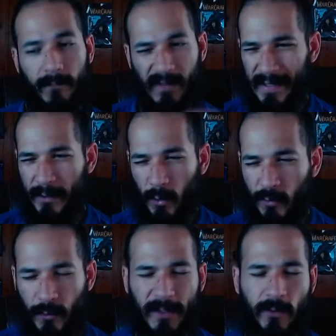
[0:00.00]
They could
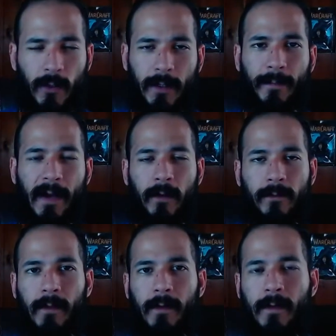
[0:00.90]
also be talking
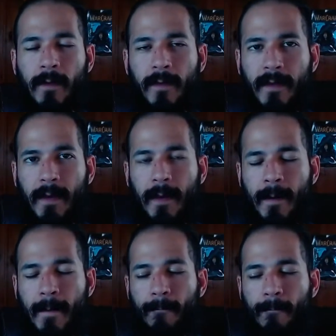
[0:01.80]
about
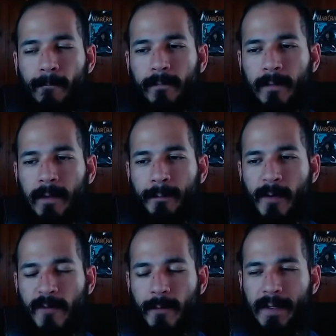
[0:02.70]
the
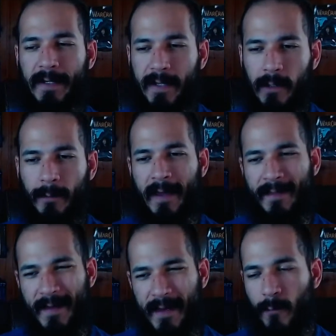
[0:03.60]
person being healed, but I
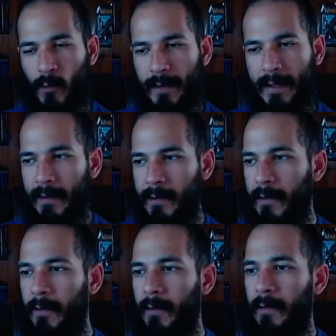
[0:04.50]
think it's more the
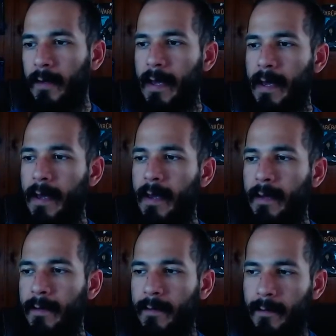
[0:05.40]
healer,
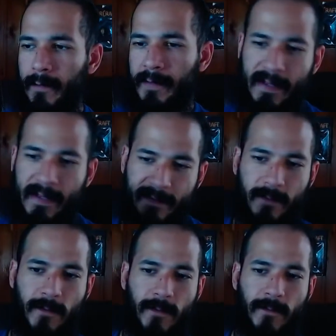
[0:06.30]
and that's
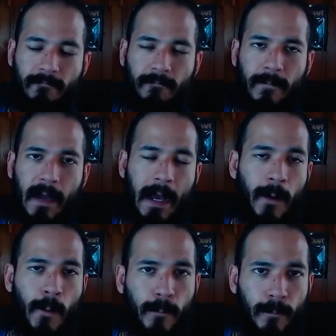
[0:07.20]
just
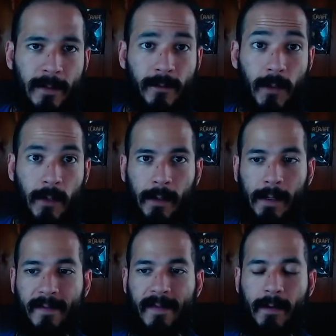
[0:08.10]
how it's done.
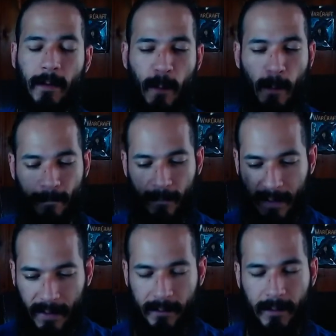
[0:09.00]
Like I said, the
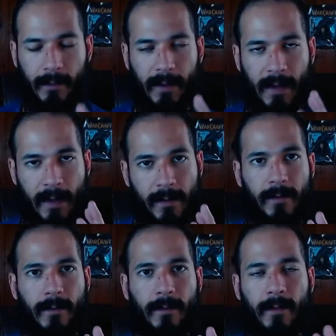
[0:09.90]
healer
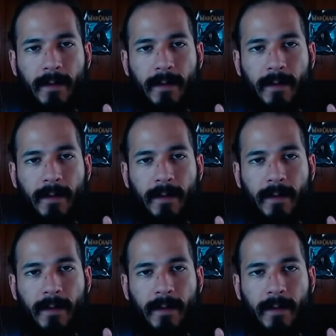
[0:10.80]
is